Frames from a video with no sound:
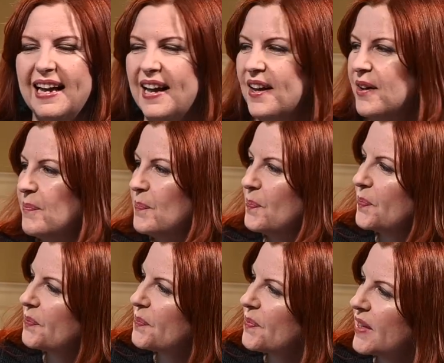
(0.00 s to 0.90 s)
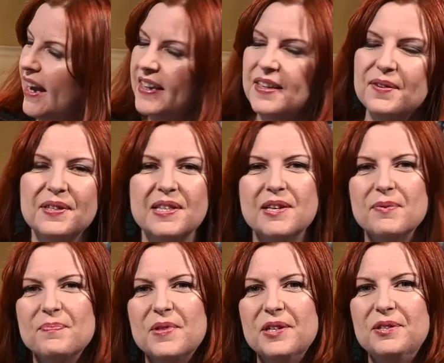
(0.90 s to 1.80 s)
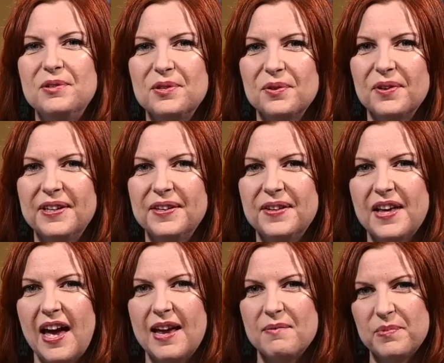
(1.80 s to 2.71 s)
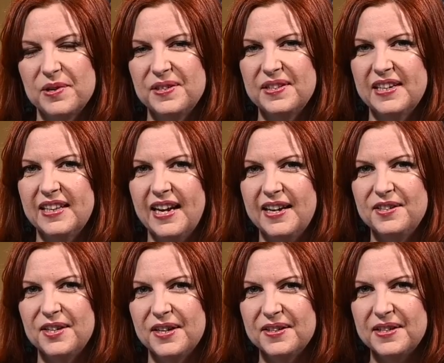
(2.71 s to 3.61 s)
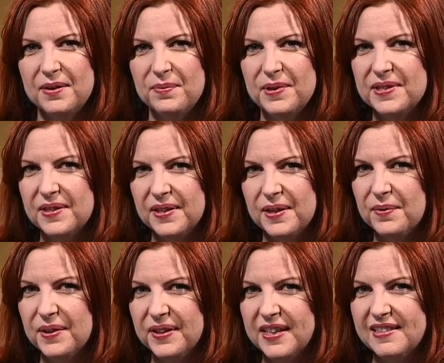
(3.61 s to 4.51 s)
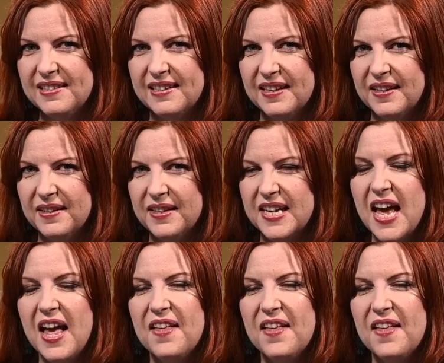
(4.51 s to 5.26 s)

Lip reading: I used the tutorial that Priscilla and Chelsea recently released on